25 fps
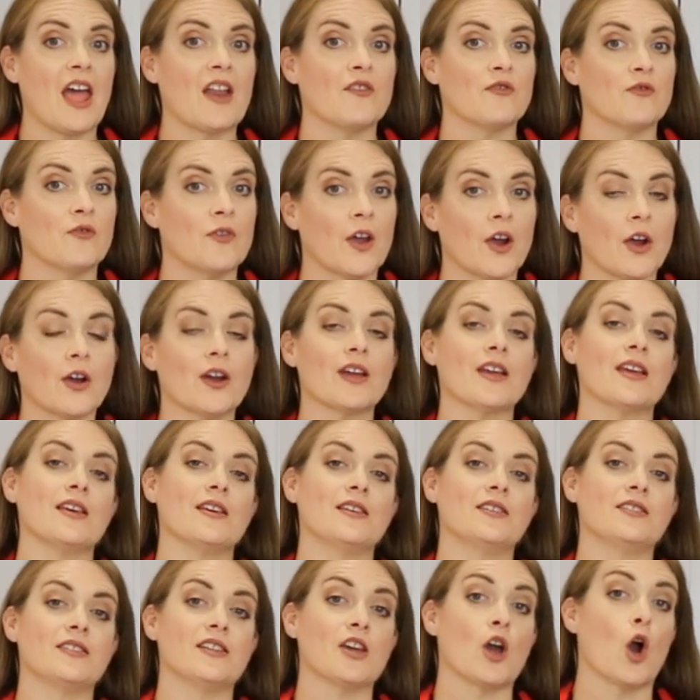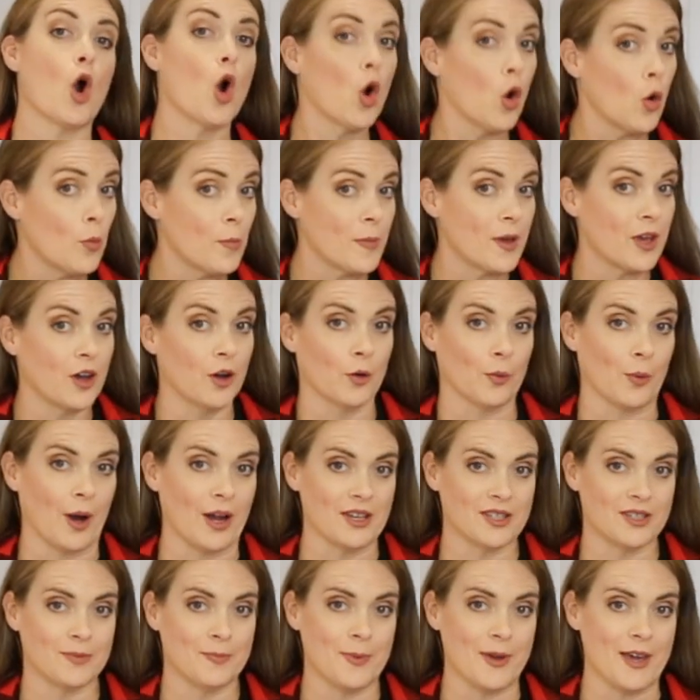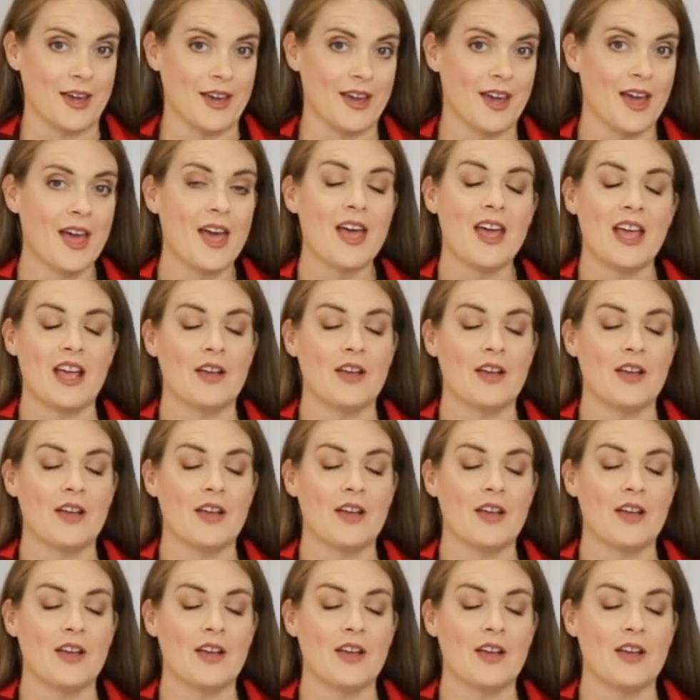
and very easy oatmeal recipe.